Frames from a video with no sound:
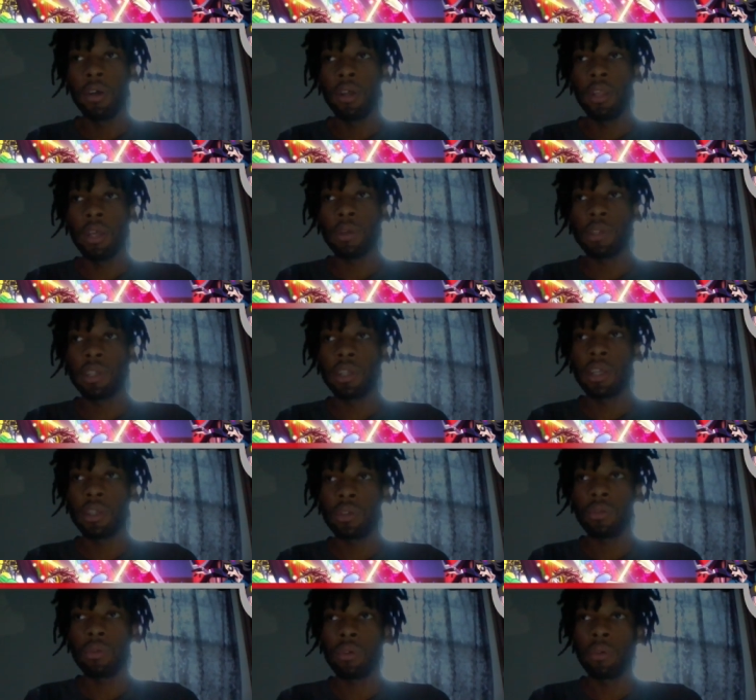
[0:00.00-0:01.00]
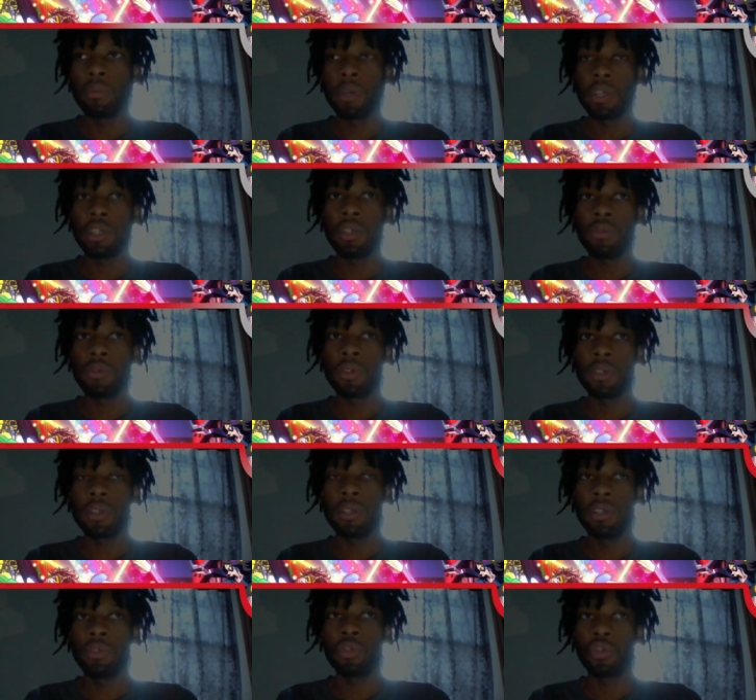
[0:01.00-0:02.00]
that was in that store, because she was
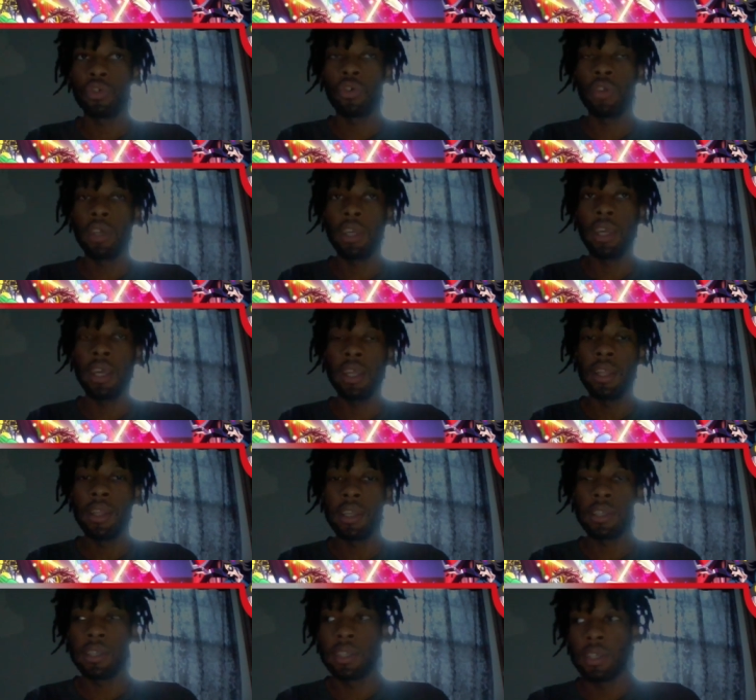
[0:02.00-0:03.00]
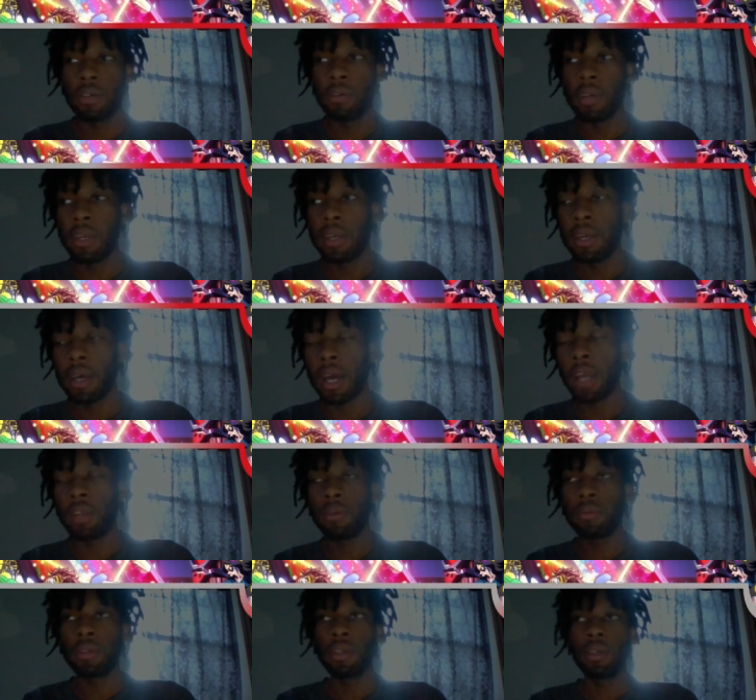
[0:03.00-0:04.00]
shown again necessary
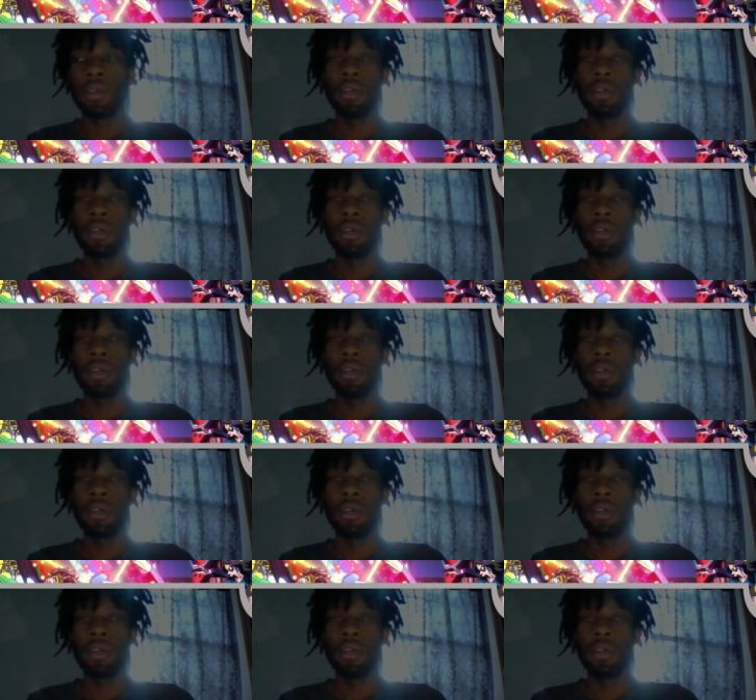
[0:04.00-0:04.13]
items.